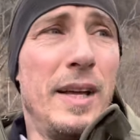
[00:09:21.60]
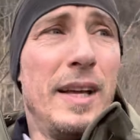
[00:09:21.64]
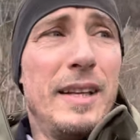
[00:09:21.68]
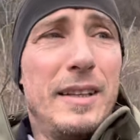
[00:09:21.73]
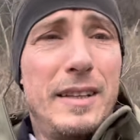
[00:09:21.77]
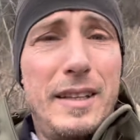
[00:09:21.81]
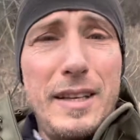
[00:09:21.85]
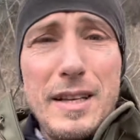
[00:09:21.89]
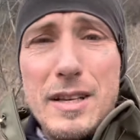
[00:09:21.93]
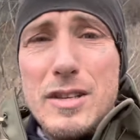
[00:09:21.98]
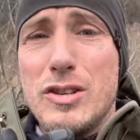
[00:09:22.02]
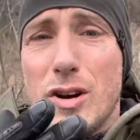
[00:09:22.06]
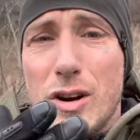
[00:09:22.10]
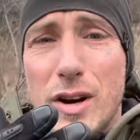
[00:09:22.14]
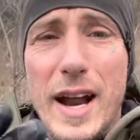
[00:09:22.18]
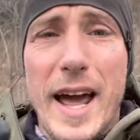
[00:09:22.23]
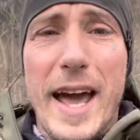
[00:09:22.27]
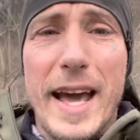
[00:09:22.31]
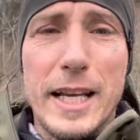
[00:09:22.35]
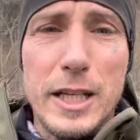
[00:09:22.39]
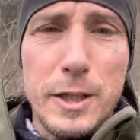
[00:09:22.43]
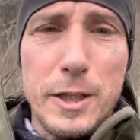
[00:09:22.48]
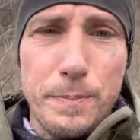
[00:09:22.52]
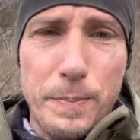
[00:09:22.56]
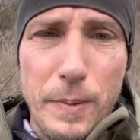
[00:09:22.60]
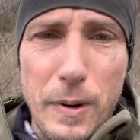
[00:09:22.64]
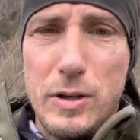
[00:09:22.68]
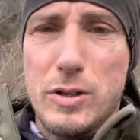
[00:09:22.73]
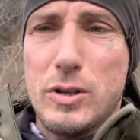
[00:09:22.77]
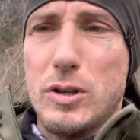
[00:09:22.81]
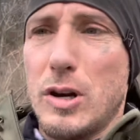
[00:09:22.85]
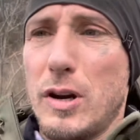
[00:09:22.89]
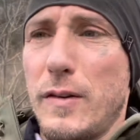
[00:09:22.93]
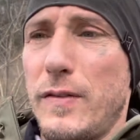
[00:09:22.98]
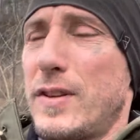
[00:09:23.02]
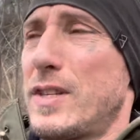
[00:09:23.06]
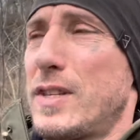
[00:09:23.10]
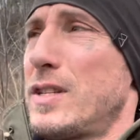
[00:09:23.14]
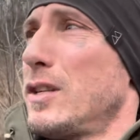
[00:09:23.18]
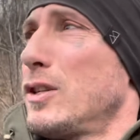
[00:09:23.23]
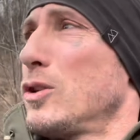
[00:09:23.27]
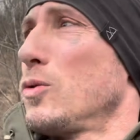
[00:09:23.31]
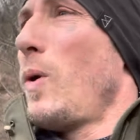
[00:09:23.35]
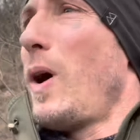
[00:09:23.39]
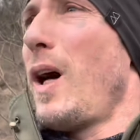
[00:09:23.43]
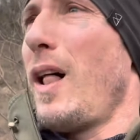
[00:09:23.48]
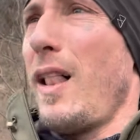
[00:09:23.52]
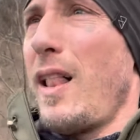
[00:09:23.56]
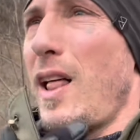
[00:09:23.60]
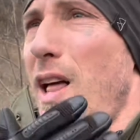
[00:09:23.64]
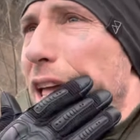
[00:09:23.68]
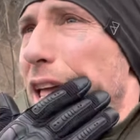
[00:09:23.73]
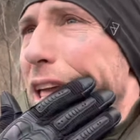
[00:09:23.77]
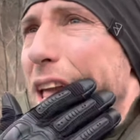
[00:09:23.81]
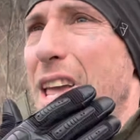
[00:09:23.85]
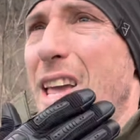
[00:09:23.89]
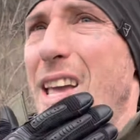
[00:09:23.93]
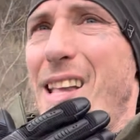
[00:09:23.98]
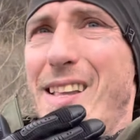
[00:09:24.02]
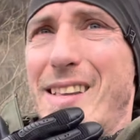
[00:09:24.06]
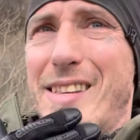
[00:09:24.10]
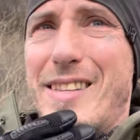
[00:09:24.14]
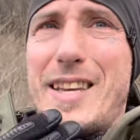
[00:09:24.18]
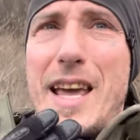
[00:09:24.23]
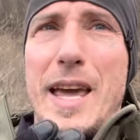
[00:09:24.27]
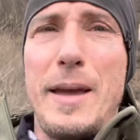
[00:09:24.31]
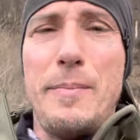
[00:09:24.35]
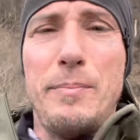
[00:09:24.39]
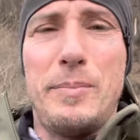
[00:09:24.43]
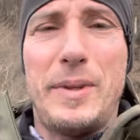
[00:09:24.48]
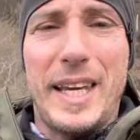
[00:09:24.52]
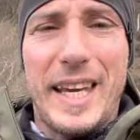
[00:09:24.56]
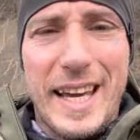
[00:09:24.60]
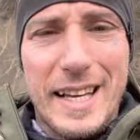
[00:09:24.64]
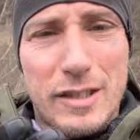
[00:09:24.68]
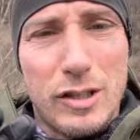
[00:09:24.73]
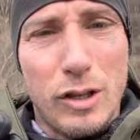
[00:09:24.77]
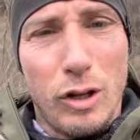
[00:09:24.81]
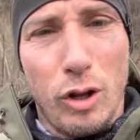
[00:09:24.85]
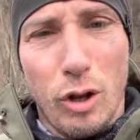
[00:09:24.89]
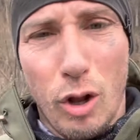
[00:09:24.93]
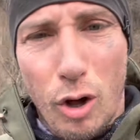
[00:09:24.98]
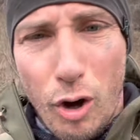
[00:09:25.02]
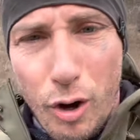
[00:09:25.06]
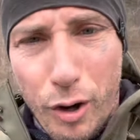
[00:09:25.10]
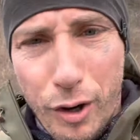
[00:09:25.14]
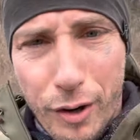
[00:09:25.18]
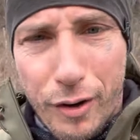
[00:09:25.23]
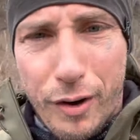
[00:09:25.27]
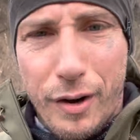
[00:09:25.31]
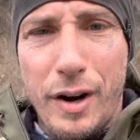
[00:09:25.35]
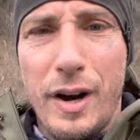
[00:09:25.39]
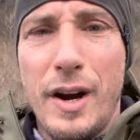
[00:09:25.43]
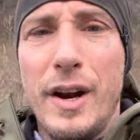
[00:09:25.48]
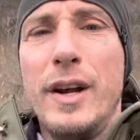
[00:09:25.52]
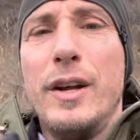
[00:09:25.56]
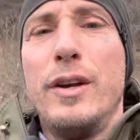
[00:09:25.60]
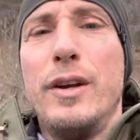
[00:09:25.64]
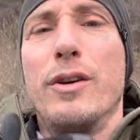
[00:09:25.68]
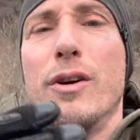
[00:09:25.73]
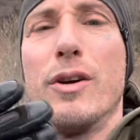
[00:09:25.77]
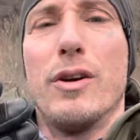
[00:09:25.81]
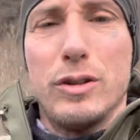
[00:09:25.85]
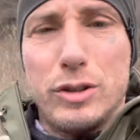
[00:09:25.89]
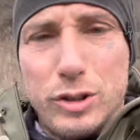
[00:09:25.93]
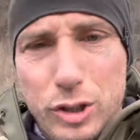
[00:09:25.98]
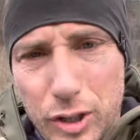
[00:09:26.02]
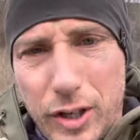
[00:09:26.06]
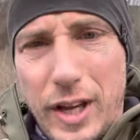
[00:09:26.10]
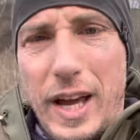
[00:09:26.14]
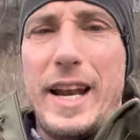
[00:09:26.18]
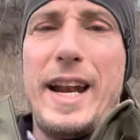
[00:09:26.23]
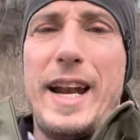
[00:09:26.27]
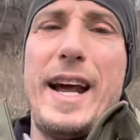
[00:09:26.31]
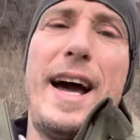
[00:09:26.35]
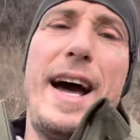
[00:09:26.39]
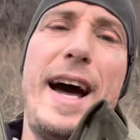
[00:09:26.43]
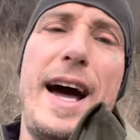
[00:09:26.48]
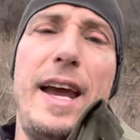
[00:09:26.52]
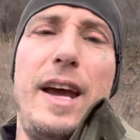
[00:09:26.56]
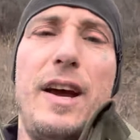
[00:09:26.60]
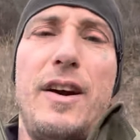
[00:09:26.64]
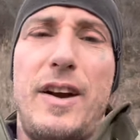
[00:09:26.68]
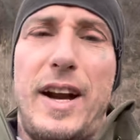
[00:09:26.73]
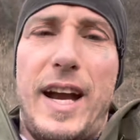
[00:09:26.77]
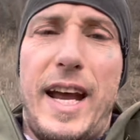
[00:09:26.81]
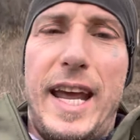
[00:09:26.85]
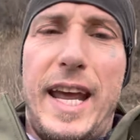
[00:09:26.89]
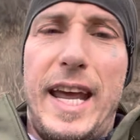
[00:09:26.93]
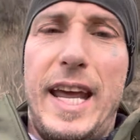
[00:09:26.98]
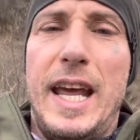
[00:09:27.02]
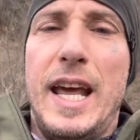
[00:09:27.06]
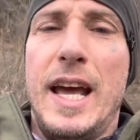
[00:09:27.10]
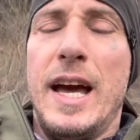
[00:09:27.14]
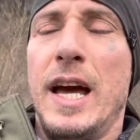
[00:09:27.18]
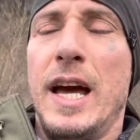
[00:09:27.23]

These are expert services. Well, same thing as a lawyer, you're also gonna hire a